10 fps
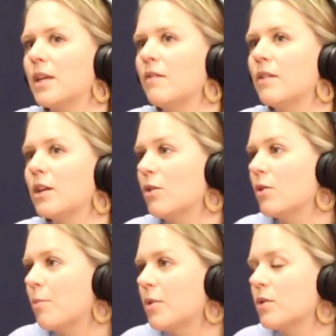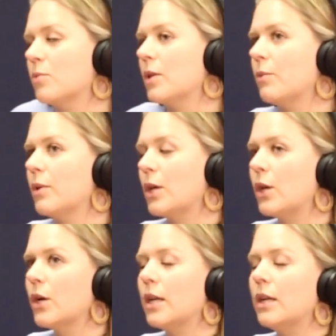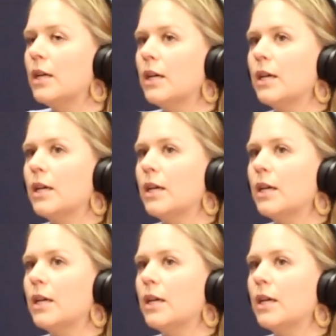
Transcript: even cucumber's really, really good.